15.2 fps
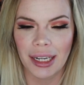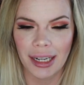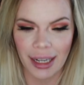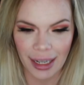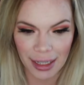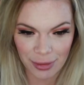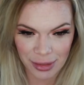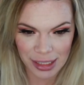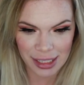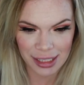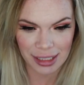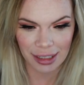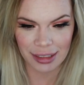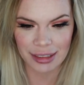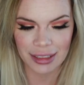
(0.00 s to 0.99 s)
it and I haven't
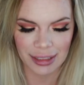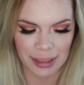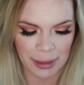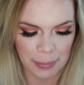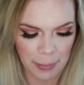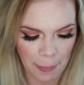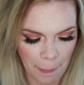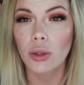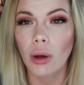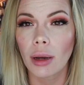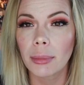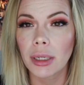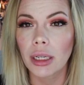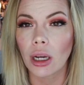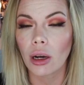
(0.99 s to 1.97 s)
styled it yet. So
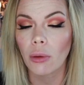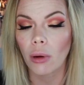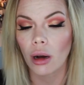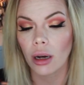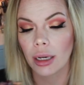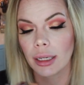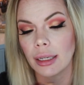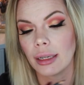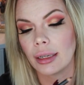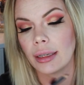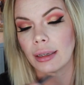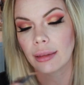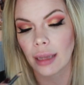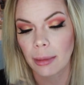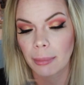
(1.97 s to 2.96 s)
I'm gonna go on
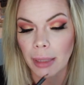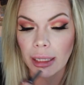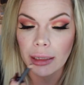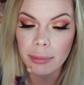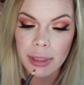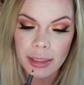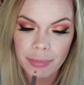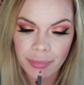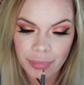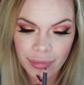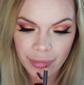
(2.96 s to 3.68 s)
and line my lips.